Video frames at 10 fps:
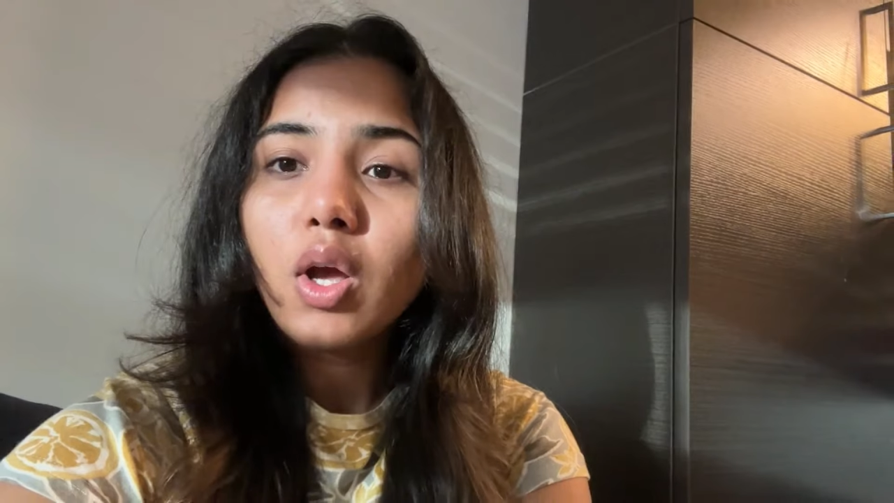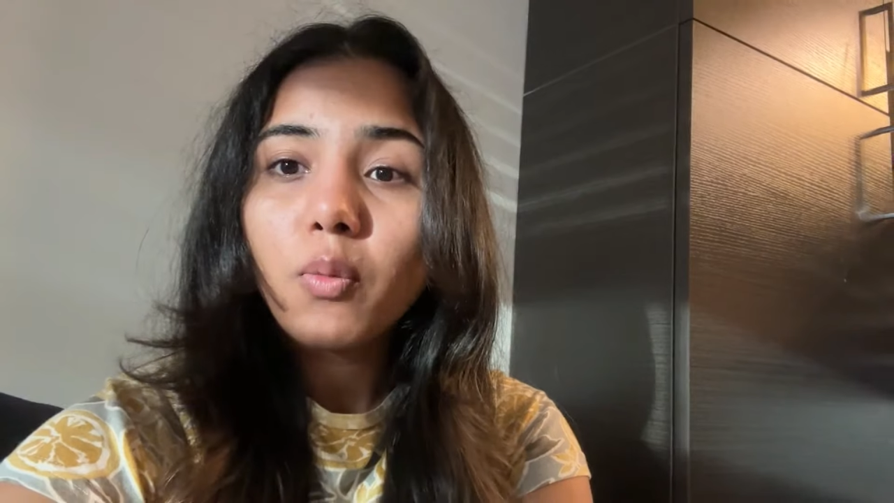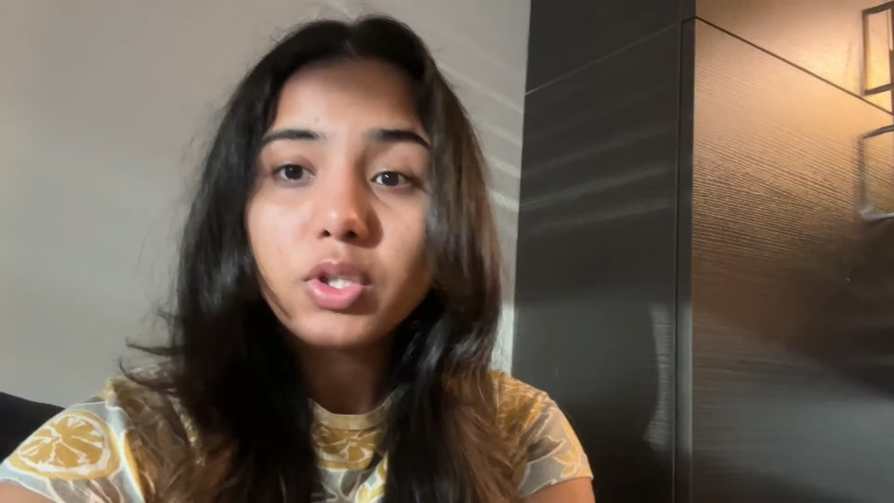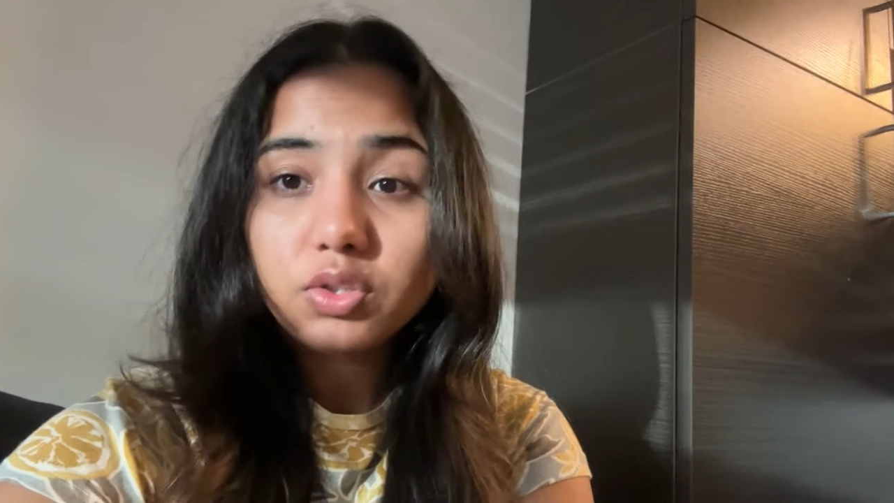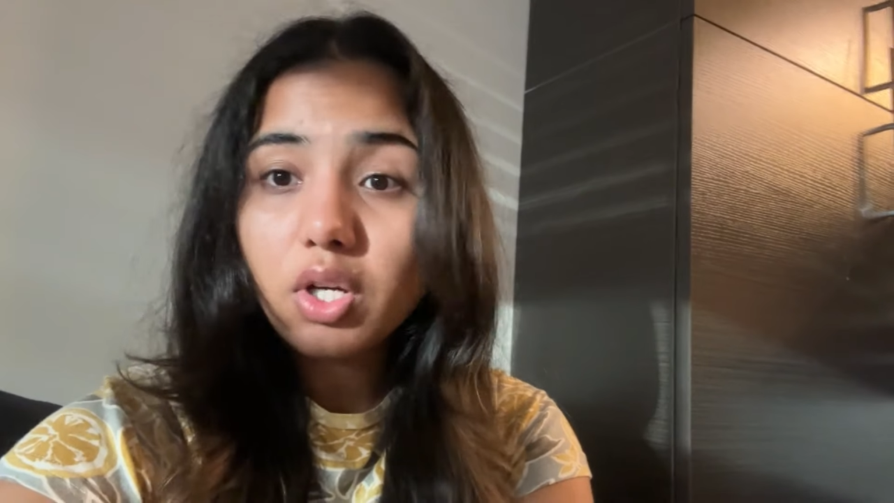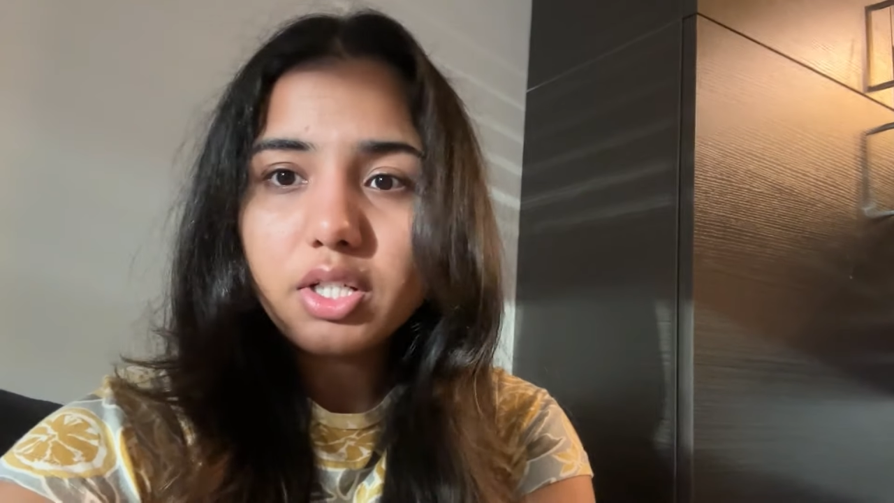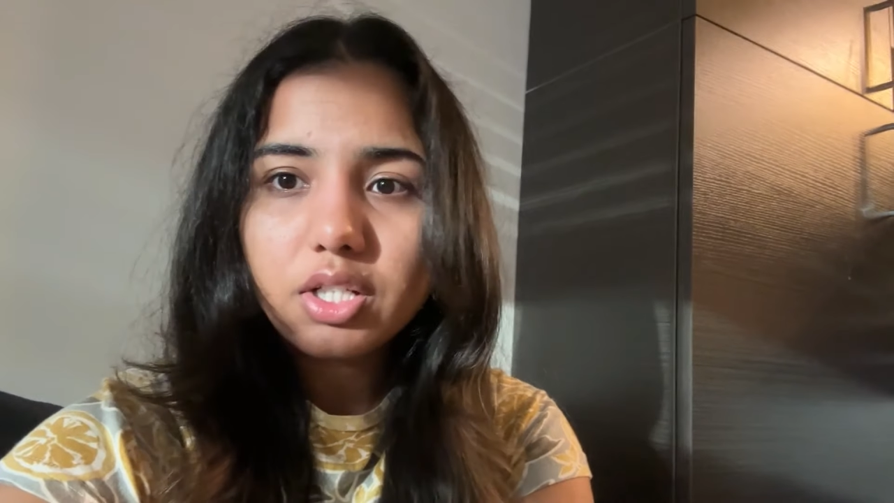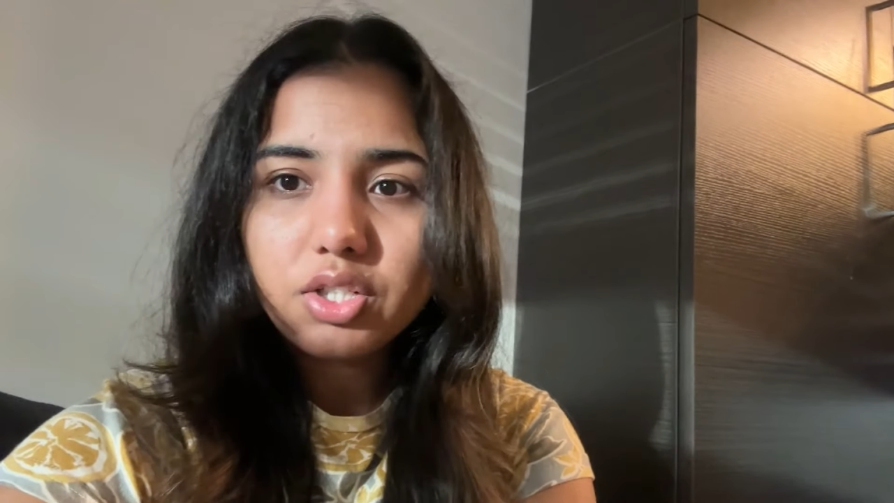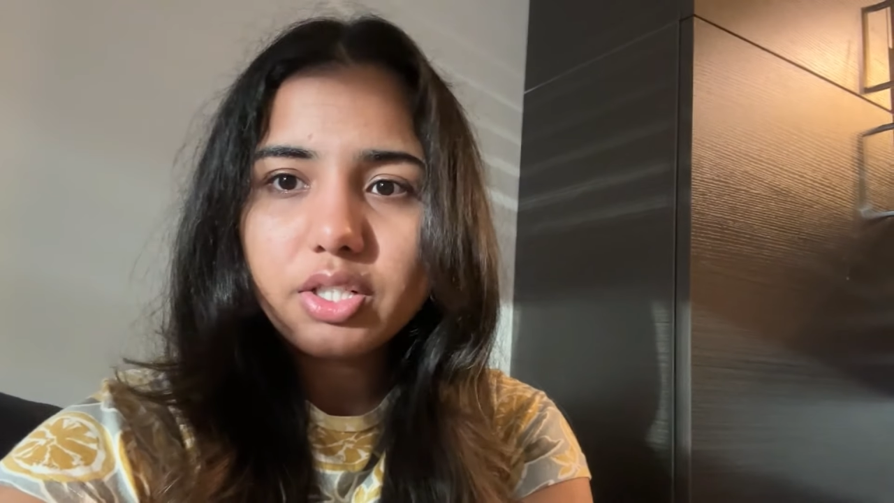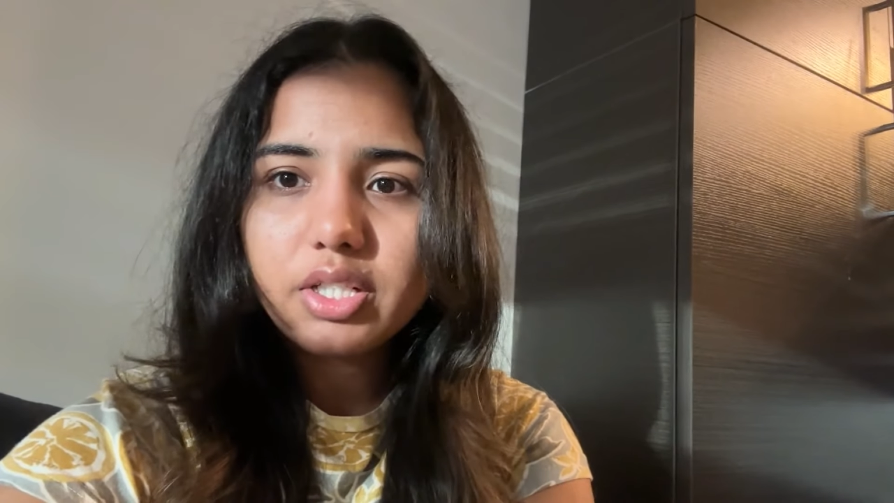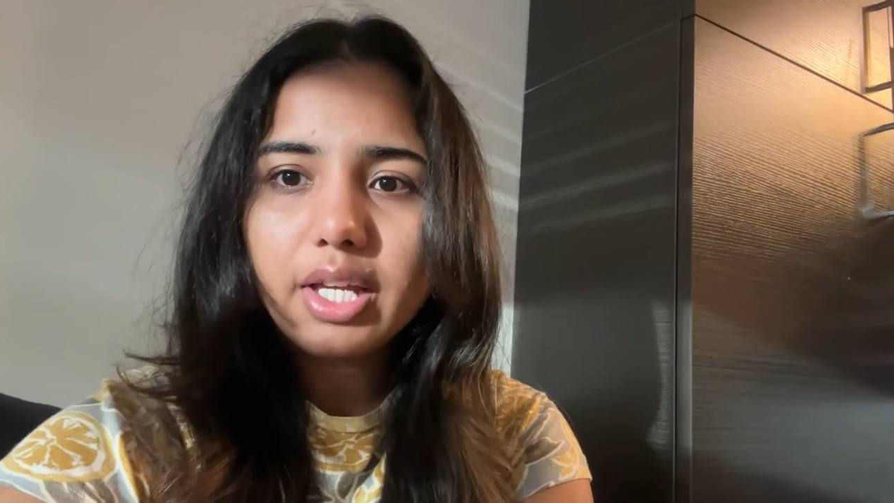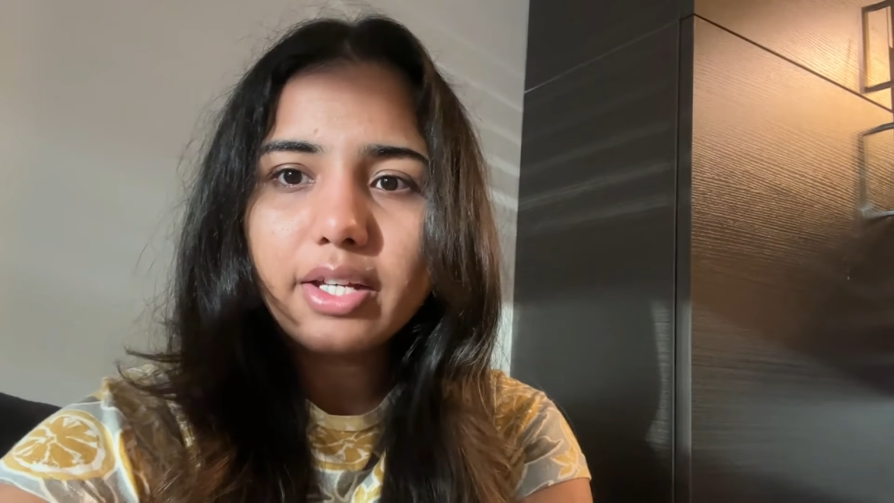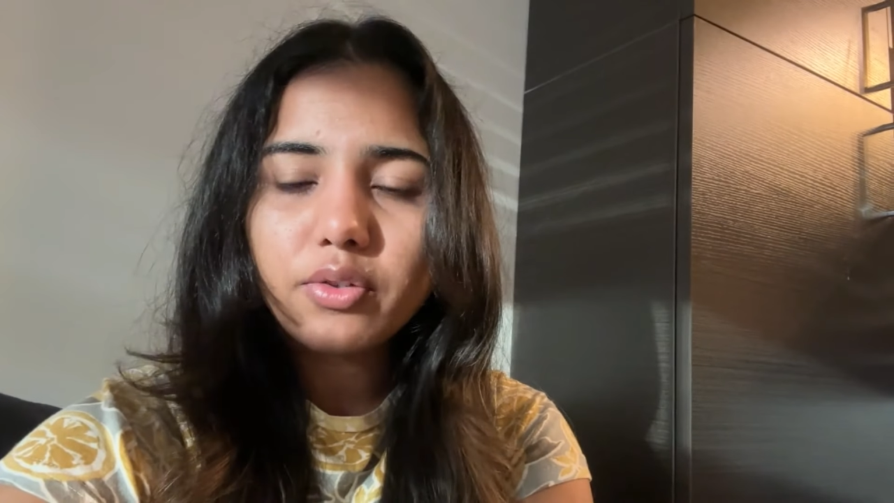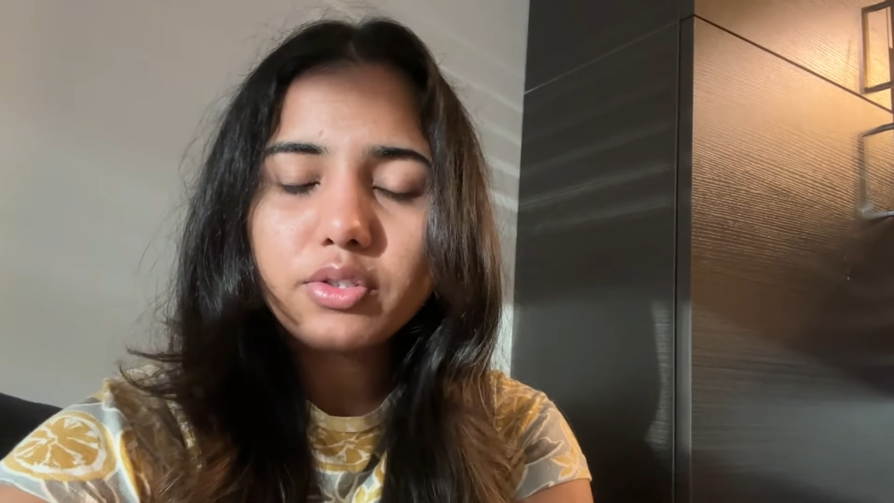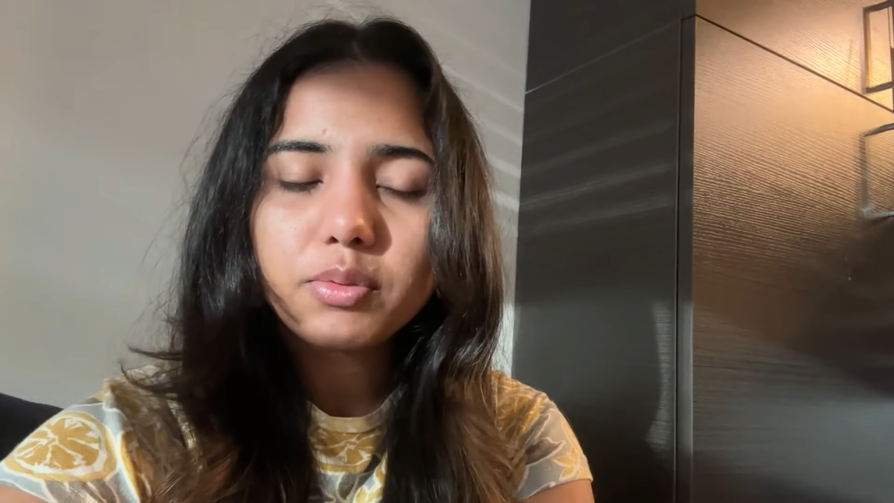was not initially
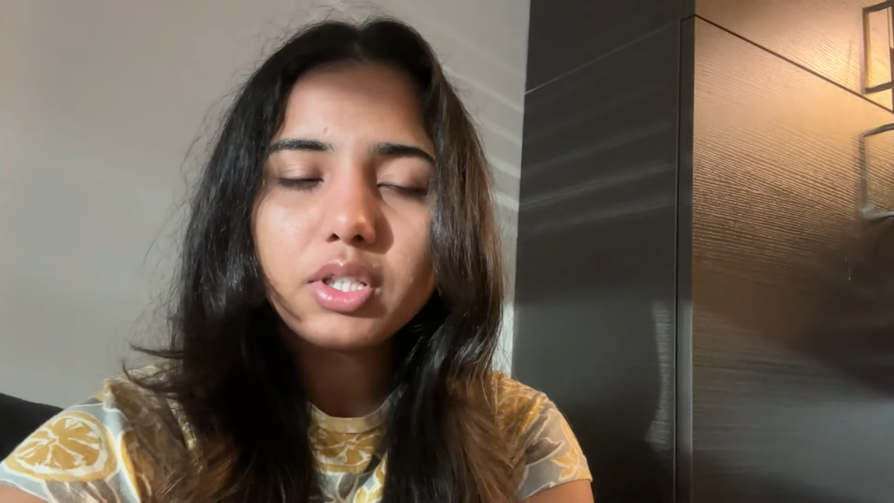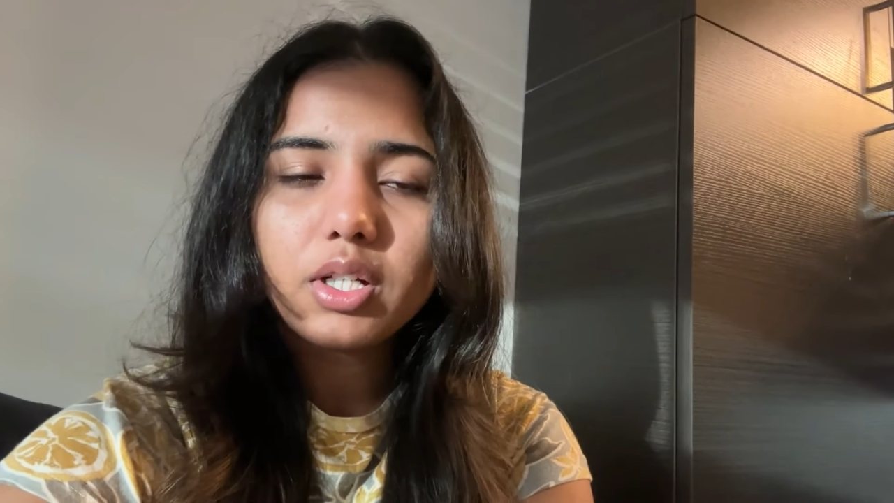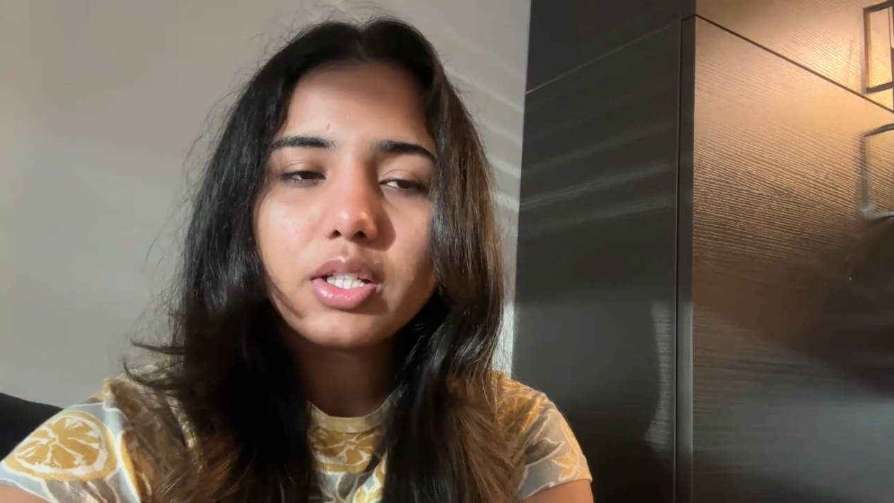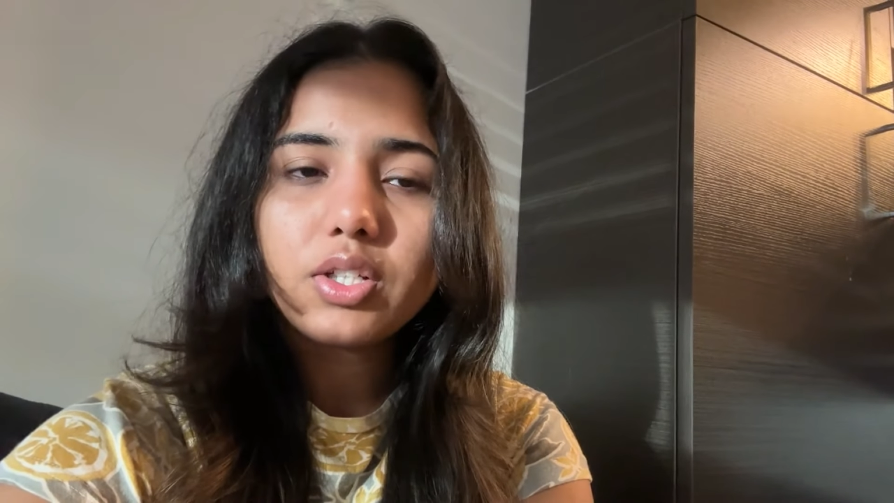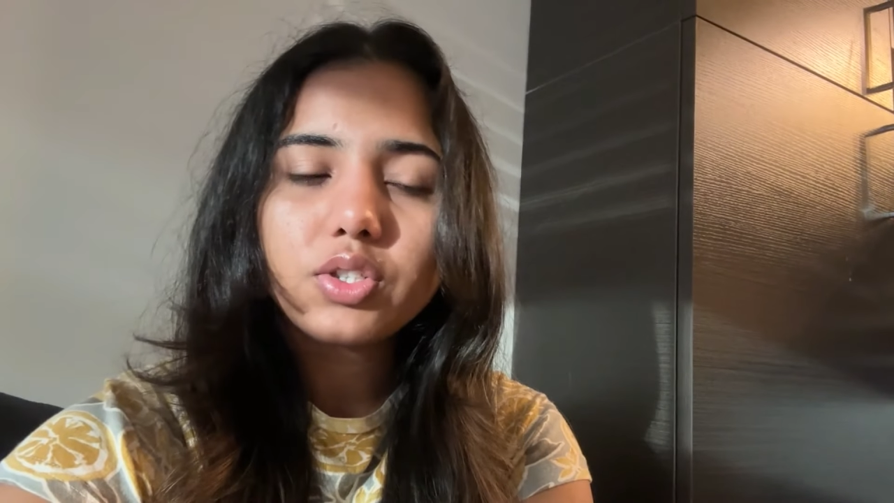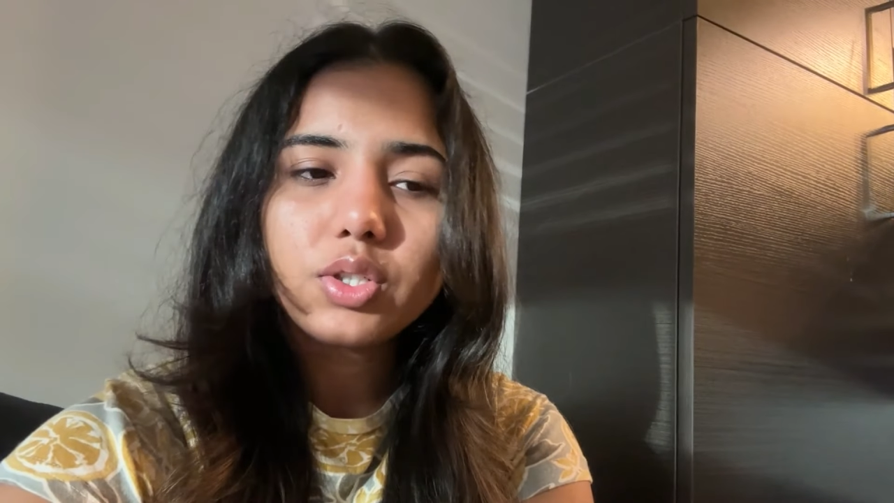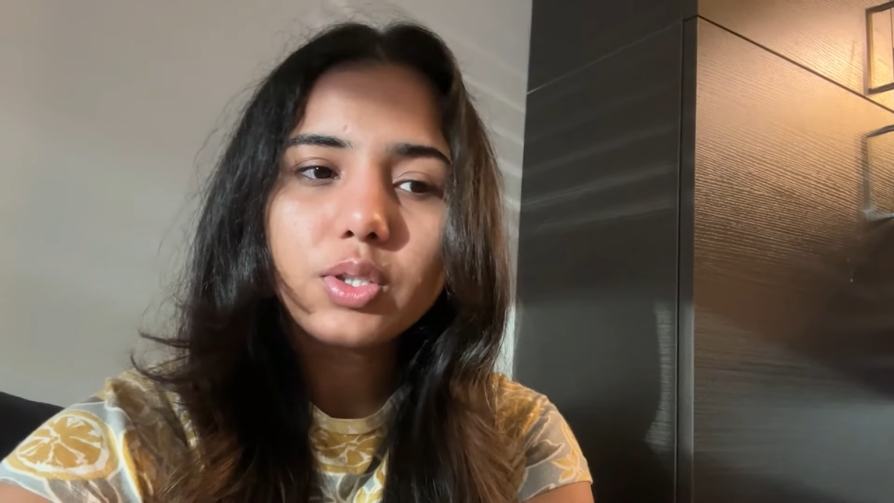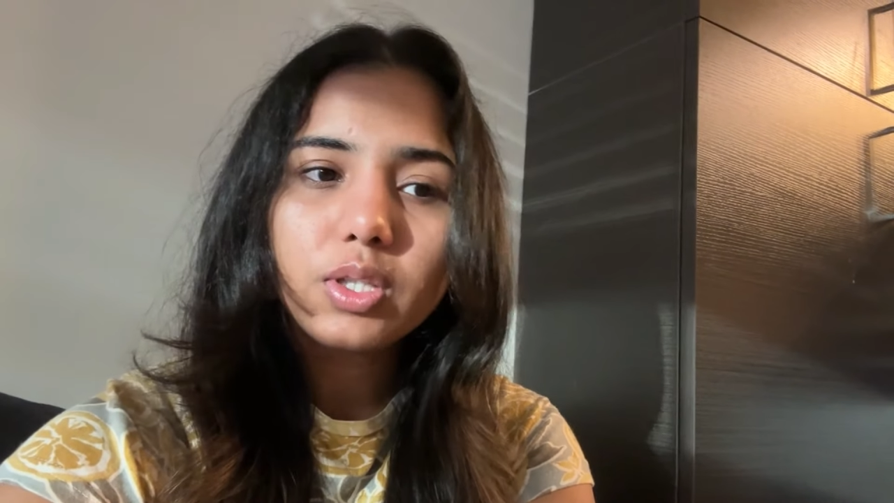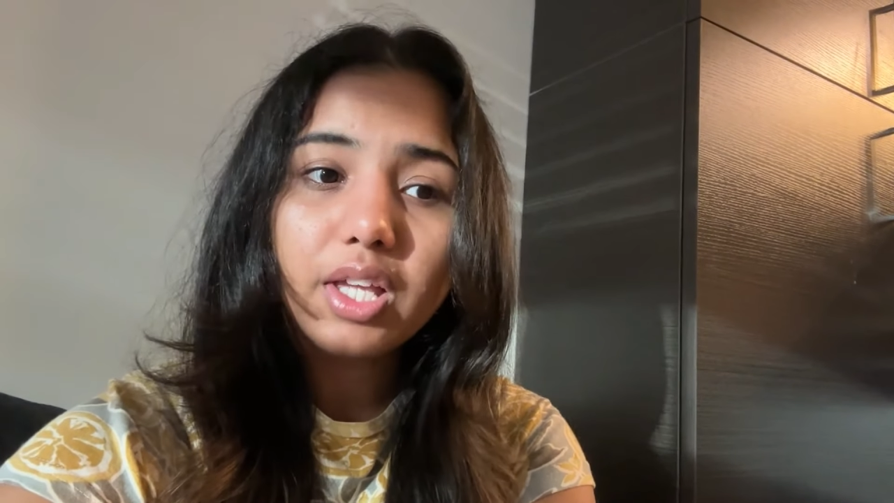diagnosed with the condition,